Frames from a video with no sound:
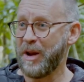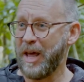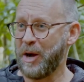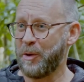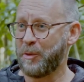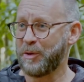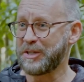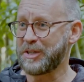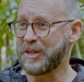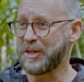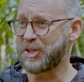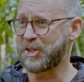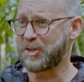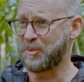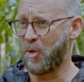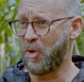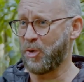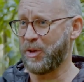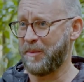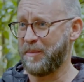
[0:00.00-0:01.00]
and it was a
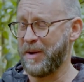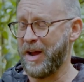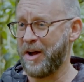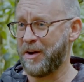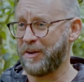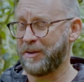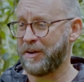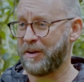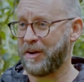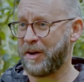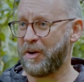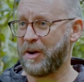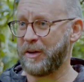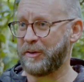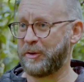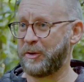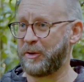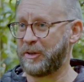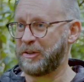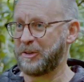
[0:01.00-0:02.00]
small amount, and I
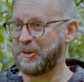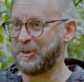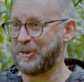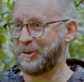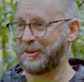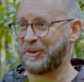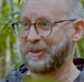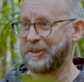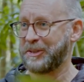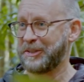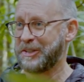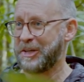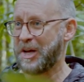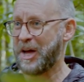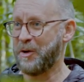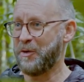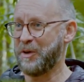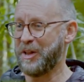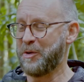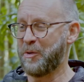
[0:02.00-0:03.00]
thought, ooh, I
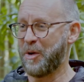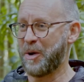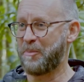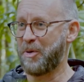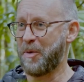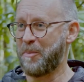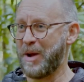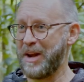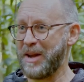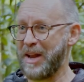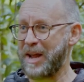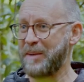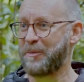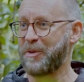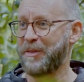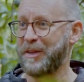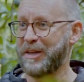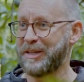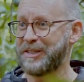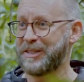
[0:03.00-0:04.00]
don't really want to put my name
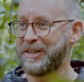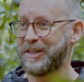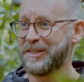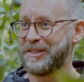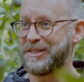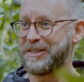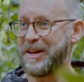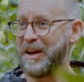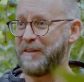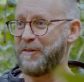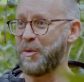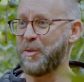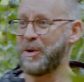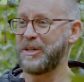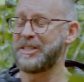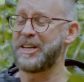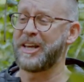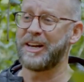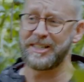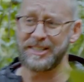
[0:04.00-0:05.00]
on this because
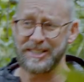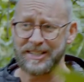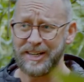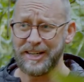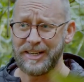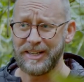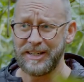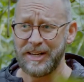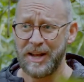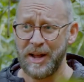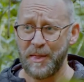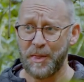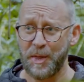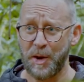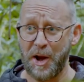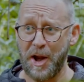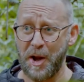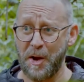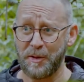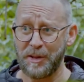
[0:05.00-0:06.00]
everyone's going to see that
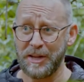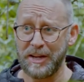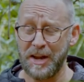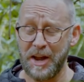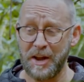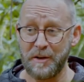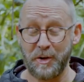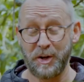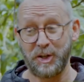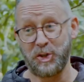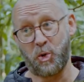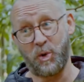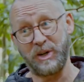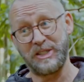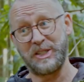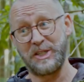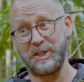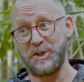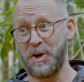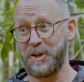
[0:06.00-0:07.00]
I only gave
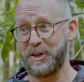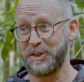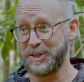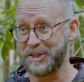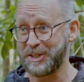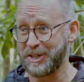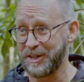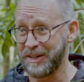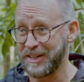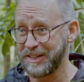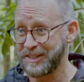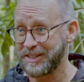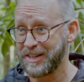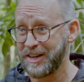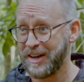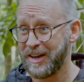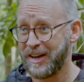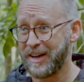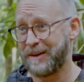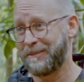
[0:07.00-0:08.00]
$20 to this.
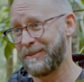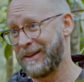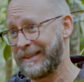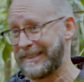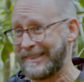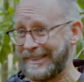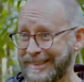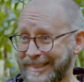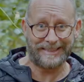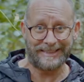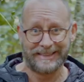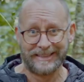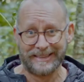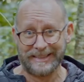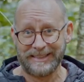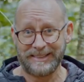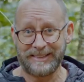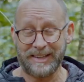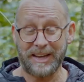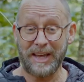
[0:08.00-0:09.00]
And I'm like, yeah,
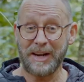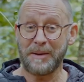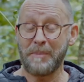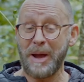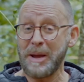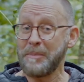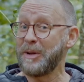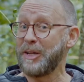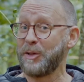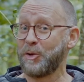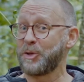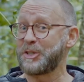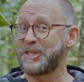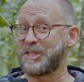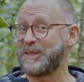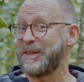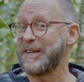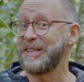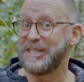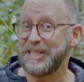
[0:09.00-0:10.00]
is that going to make me look
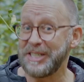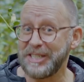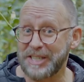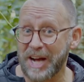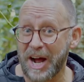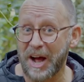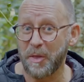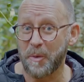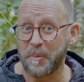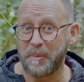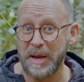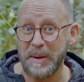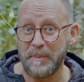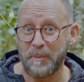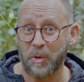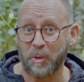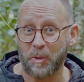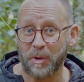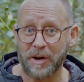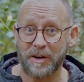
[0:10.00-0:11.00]
stingy to other
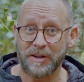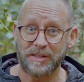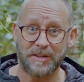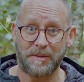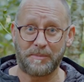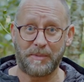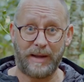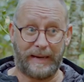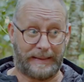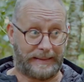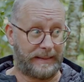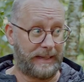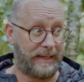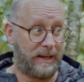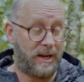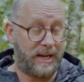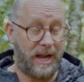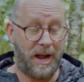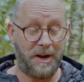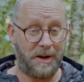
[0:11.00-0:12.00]
people? Whereas I'm like,
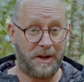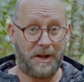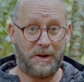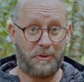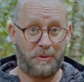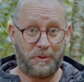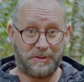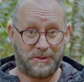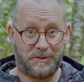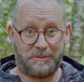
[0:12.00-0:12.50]
I don't